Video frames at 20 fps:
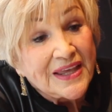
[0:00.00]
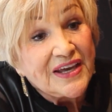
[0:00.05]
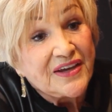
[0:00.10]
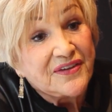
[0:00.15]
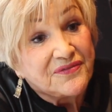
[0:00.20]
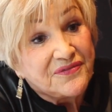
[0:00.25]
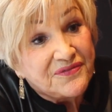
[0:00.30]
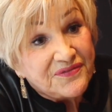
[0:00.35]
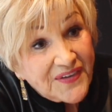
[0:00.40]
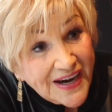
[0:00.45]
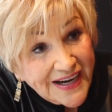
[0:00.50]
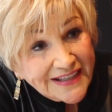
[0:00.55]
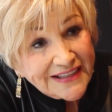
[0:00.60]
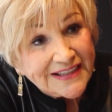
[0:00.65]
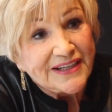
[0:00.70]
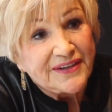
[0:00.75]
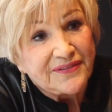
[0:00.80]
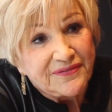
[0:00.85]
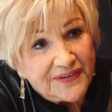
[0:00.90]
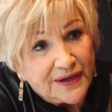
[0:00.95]
and
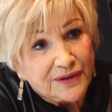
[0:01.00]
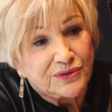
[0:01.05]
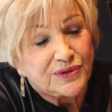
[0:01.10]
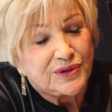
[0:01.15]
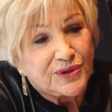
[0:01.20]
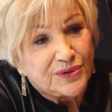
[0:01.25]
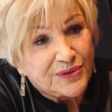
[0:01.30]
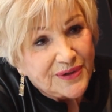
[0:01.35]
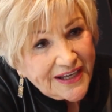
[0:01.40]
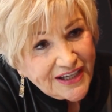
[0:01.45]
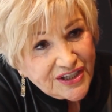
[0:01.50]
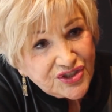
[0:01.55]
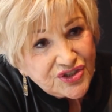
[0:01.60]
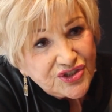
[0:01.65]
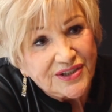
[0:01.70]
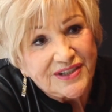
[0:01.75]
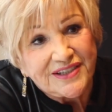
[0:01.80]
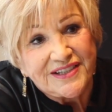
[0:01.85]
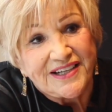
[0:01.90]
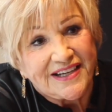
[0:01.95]
finally found a
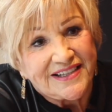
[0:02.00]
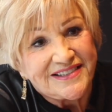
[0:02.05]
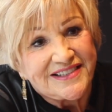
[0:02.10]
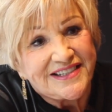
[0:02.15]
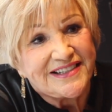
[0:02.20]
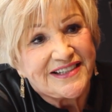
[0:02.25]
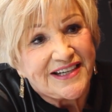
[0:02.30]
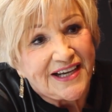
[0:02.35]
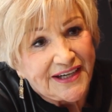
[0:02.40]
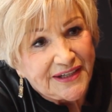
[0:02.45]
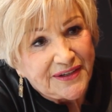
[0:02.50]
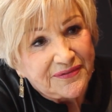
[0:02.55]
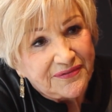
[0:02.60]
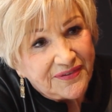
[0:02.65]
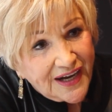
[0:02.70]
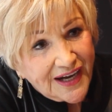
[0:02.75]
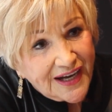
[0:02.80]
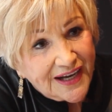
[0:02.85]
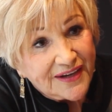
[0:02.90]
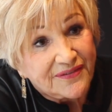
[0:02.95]
location in nineteen
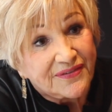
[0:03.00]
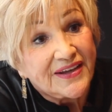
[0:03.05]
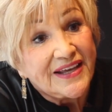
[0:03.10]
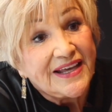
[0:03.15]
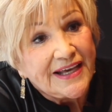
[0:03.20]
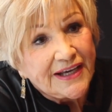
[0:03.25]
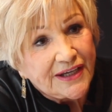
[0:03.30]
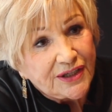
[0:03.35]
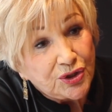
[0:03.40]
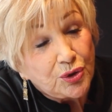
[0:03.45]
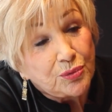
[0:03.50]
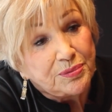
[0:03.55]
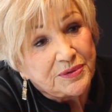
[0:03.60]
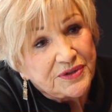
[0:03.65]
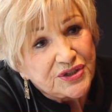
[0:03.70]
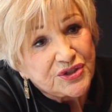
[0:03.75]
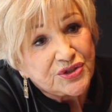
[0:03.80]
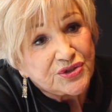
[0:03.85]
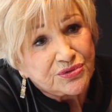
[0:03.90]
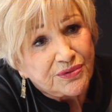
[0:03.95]
ninety-five and
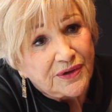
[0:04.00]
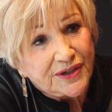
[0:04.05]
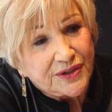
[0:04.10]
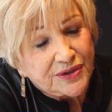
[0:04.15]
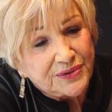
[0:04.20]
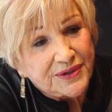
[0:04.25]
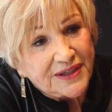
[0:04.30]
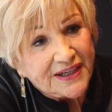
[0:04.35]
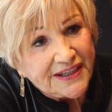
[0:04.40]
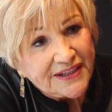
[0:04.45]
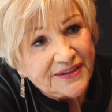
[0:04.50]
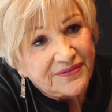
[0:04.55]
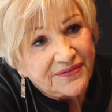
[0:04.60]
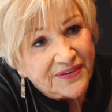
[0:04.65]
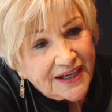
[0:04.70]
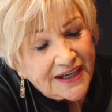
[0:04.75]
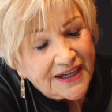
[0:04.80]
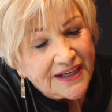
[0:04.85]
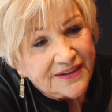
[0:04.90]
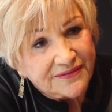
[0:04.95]
opened in Toronto in
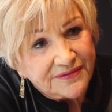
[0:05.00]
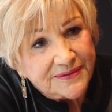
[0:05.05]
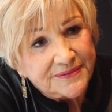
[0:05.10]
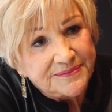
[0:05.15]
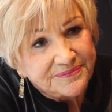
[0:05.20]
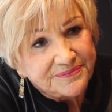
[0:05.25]
ninety-five.